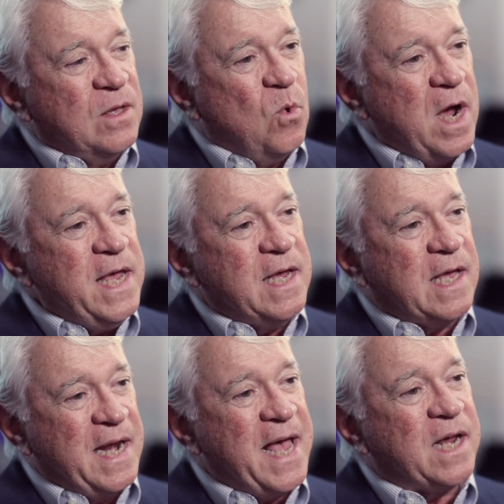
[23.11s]
The way he
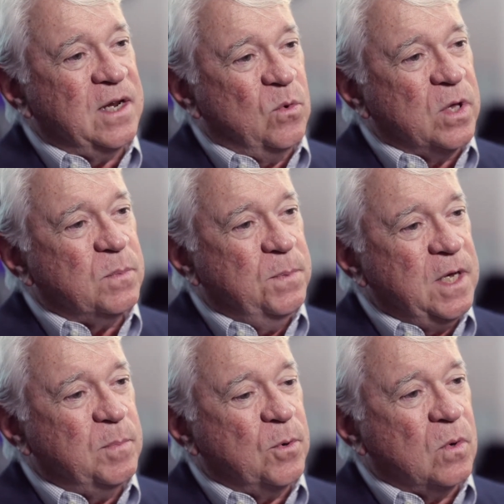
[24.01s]
connected with
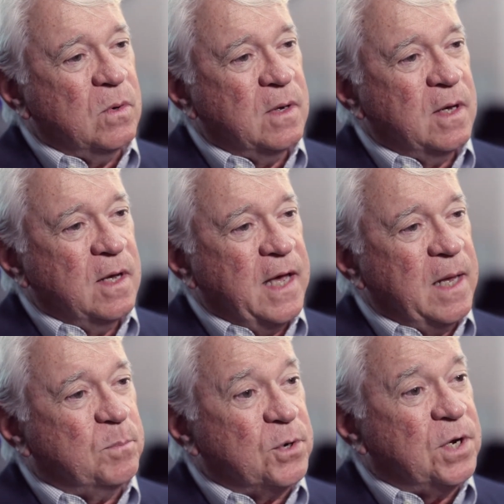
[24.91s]
people,
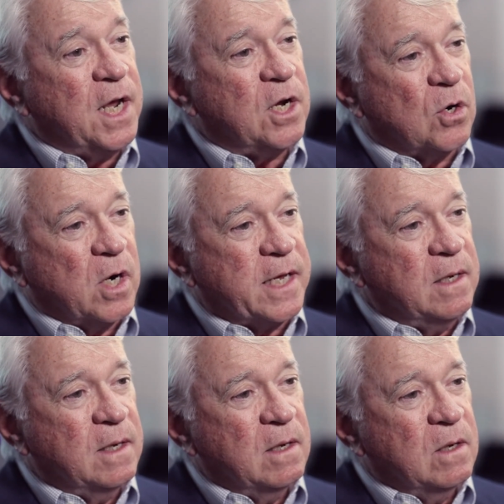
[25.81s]
and particularly
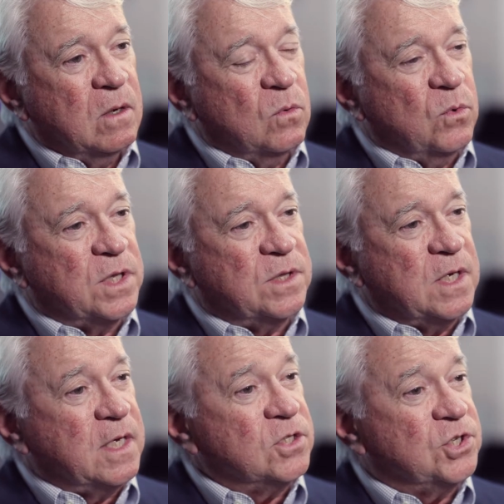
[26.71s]

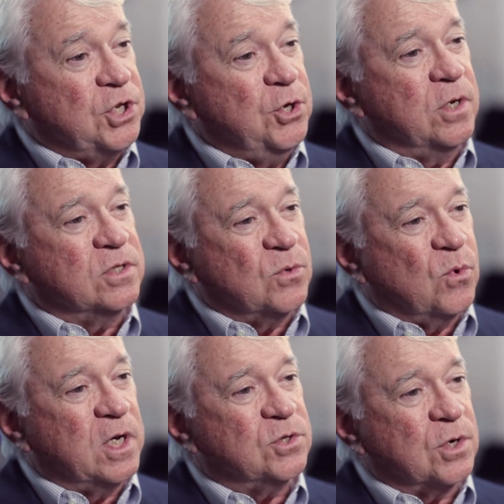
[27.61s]
with students at
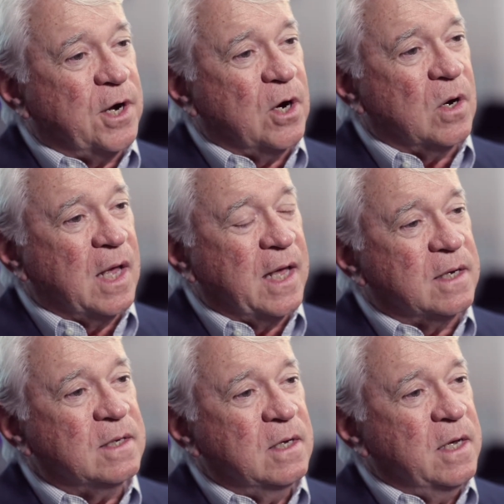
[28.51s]
Western
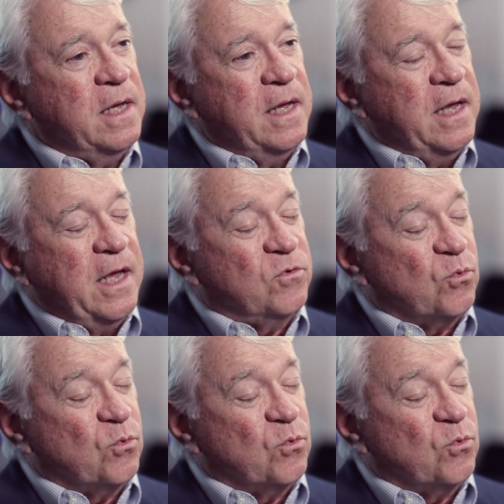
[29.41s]
Carolina, is